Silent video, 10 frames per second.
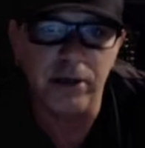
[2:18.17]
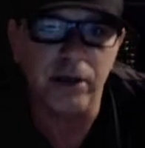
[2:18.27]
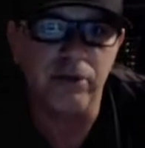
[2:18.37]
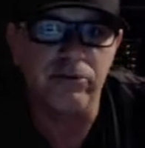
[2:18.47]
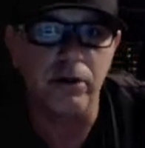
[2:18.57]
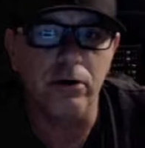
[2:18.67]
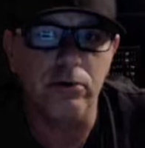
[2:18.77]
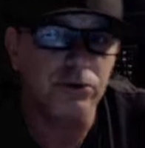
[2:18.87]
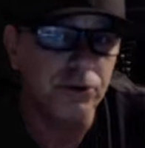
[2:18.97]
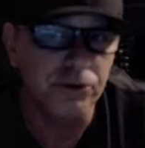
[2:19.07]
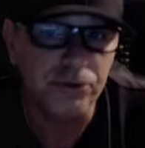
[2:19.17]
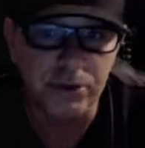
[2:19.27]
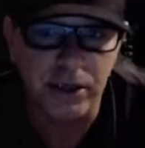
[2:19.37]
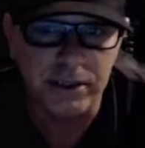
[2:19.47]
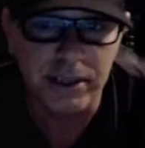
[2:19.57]
Like I said, only two
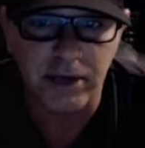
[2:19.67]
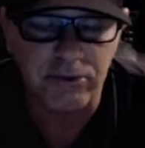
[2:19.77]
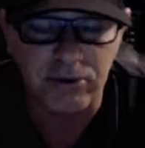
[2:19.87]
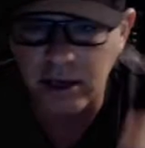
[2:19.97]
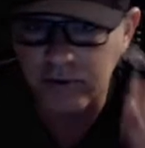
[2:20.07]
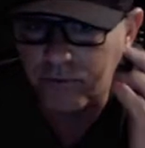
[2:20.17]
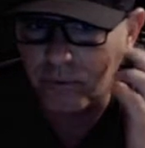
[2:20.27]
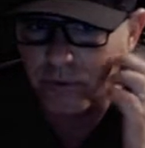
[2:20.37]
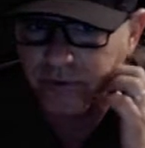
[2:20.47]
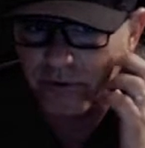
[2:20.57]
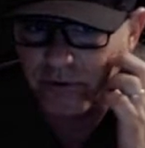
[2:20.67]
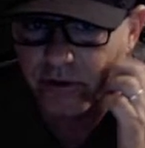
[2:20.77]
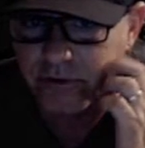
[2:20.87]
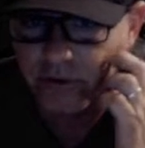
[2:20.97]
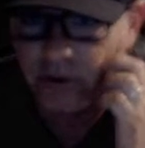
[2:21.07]
attacks in the last 46
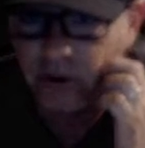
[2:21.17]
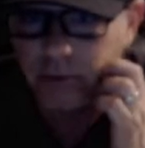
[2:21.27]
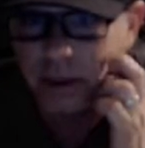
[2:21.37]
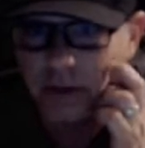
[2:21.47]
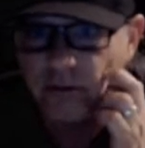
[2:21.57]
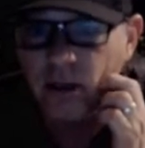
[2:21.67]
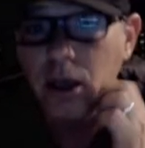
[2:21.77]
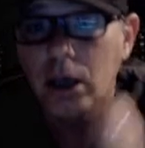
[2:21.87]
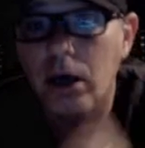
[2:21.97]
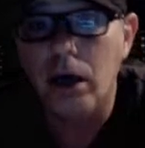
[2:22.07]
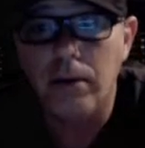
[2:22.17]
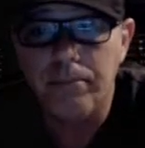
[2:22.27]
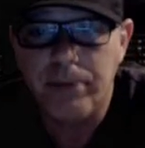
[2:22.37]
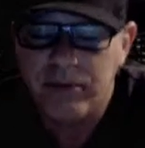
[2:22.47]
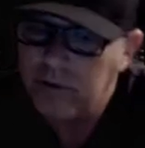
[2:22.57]
years as humans.
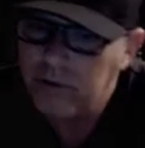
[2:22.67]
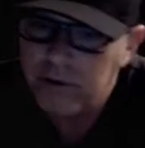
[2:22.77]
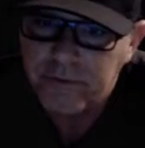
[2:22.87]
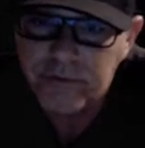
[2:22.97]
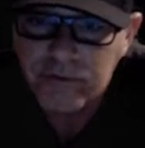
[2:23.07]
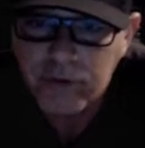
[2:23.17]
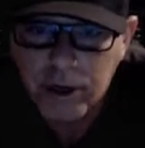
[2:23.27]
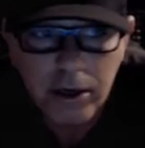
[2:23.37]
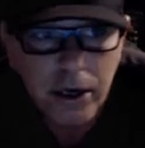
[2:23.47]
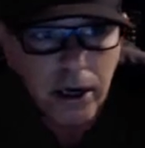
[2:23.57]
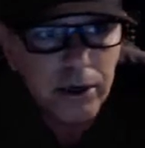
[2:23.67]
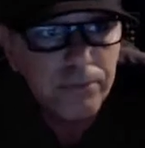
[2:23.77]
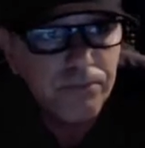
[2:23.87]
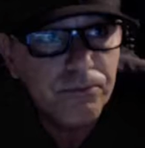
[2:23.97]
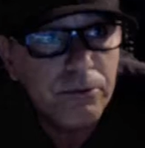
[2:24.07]
Pets, a little different story.
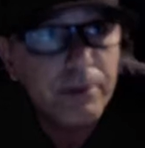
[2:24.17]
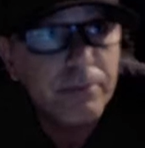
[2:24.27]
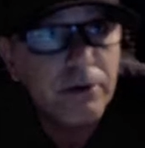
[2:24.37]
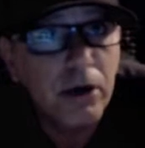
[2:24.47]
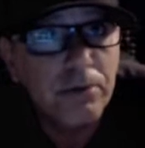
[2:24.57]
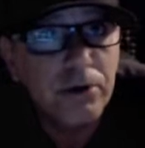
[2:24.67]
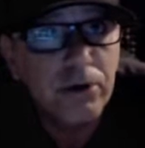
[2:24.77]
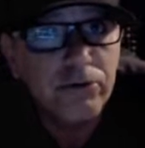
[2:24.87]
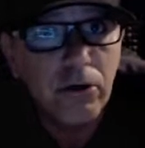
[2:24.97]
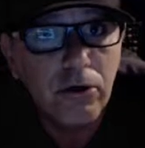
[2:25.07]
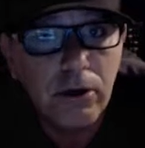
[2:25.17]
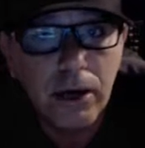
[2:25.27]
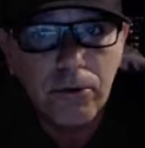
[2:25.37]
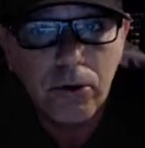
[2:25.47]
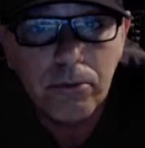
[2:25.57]
I remember a couple years ago, a
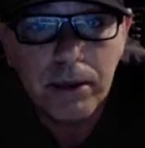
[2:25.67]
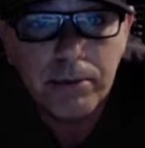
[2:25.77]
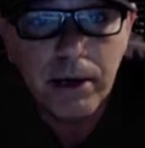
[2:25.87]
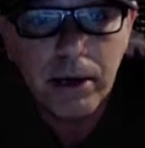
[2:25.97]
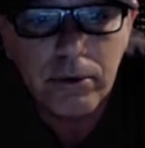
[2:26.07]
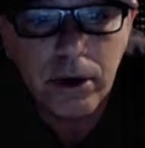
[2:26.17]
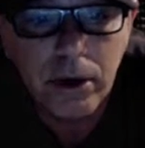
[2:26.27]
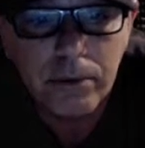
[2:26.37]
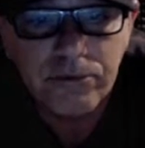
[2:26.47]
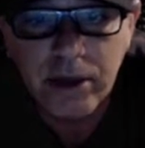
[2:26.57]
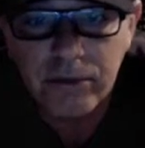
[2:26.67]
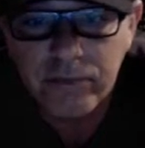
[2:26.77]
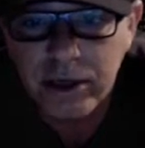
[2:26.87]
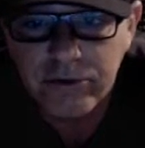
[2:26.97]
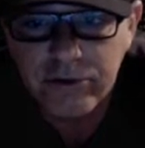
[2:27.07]
guy wrote me about South
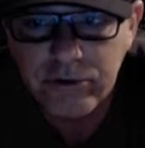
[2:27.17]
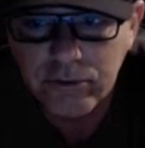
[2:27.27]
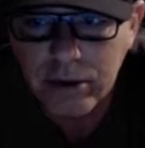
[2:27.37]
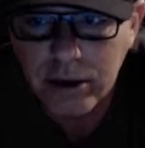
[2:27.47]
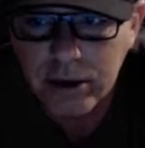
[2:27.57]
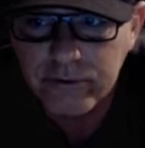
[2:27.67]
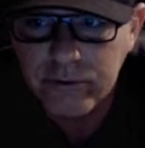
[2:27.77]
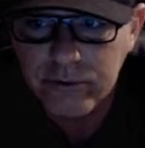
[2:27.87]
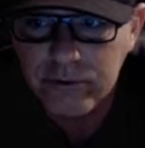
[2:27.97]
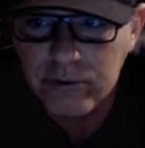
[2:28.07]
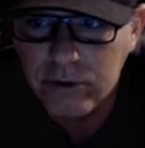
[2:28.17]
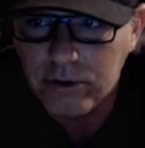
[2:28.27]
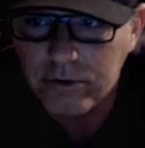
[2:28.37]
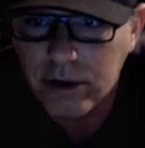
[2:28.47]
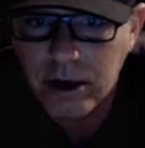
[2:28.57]
Venice. He was walking his two
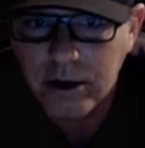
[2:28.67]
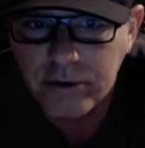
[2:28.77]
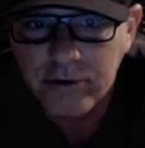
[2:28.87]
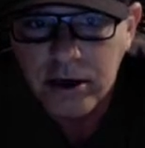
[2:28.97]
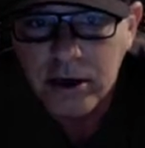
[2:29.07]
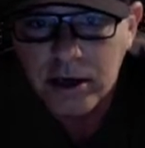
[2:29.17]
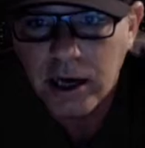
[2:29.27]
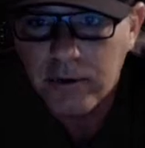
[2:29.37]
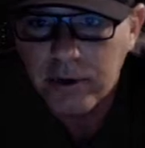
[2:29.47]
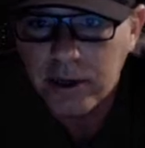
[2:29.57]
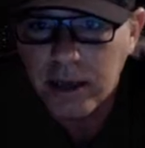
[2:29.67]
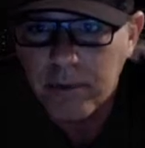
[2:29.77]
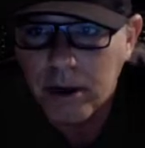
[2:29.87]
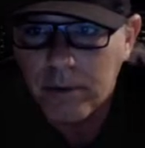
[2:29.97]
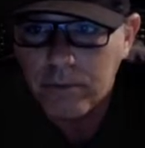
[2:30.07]
little dogs. Coyote
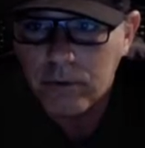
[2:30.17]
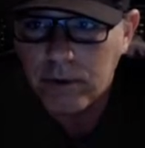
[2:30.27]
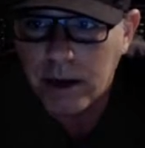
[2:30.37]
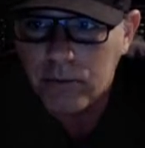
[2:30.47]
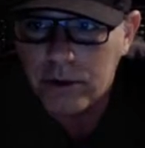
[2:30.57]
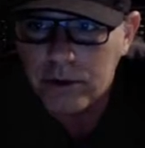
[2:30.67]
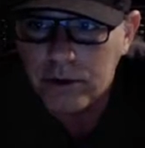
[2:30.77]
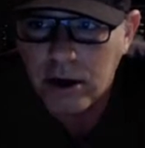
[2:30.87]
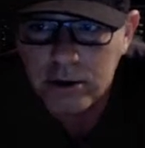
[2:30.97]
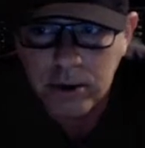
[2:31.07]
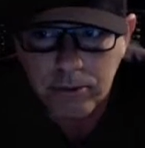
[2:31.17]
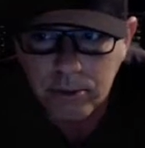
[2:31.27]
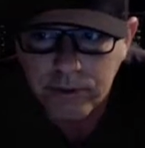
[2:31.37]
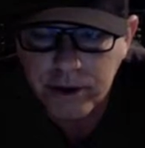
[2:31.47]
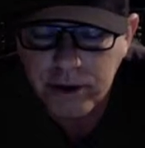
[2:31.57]
came up, grabbed one dog. They were
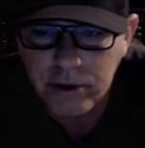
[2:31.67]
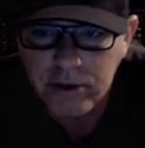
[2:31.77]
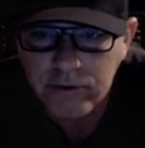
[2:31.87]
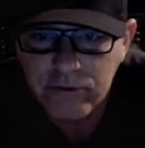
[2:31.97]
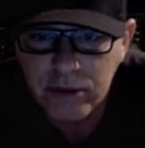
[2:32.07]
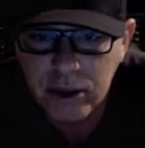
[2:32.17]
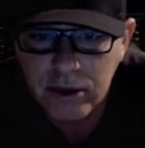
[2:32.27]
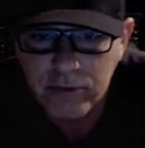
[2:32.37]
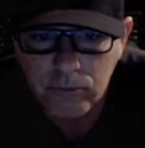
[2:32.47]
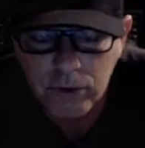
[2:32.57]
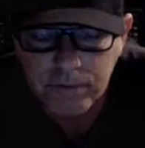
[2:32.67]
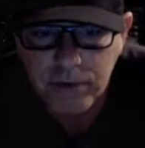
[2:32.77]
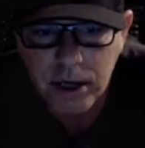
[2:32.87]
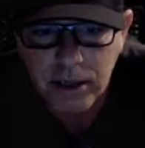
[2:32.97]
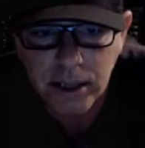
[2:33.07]
both on a leash, ripped
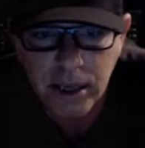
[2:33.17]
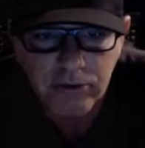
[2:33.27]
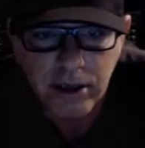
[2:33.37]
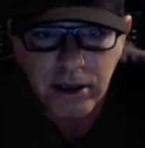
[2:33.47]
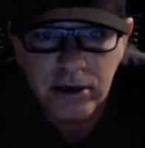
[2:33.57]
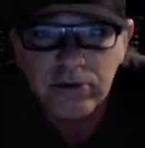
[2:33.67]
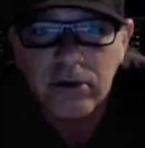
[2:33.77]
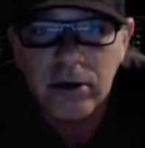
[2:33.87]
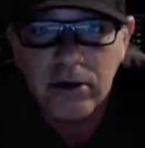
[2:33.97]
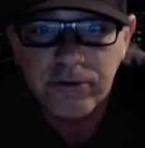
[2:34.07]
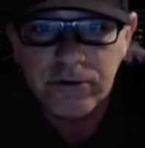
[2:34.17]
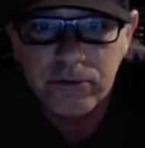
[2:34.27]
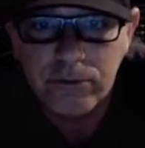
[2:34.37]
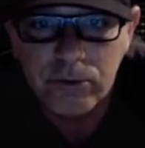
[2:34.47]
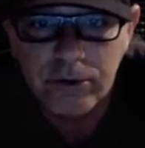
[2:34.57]
it out of the guy's hand, and took off into
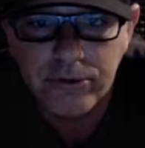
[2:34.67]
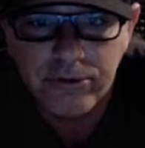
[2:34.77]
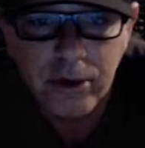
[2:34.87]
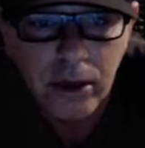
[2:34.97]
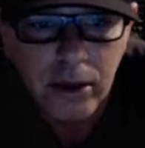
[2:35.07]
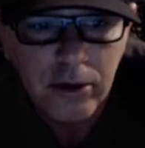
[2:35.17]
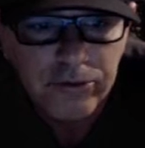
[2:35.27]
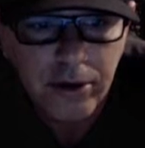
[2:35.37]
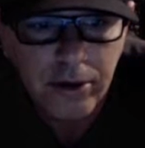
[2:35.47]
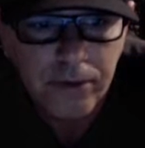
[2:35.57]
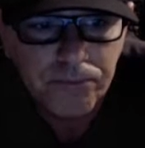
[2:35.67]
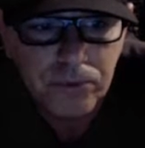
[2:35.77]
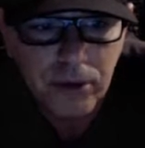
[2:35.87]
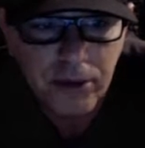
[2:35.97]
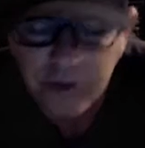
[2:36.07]
the woods. So
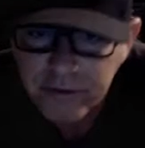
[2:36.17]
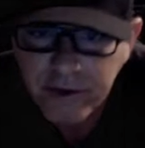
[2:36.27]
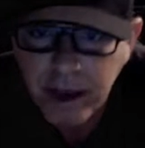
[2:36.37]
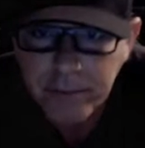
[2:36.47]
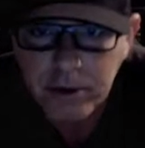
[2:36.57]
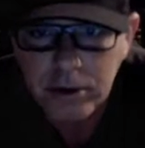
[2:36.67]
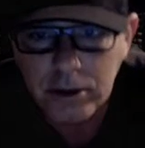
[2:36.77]
it does happen.